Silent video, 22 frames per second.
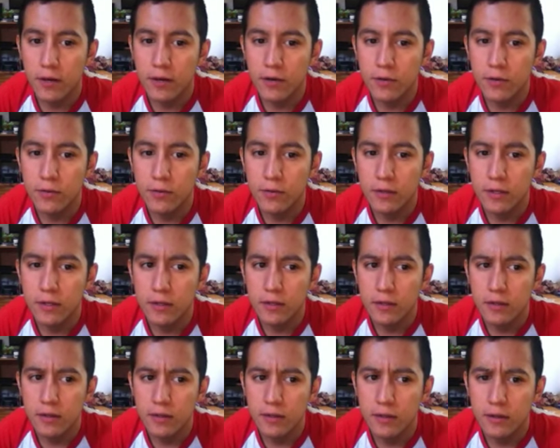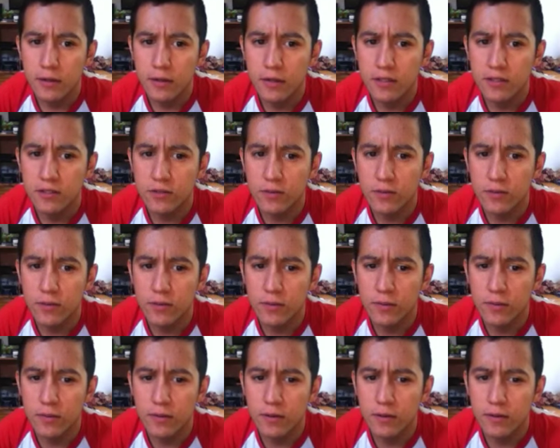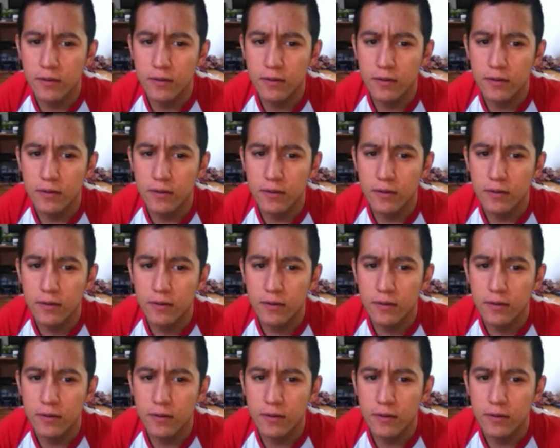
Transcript: own, and so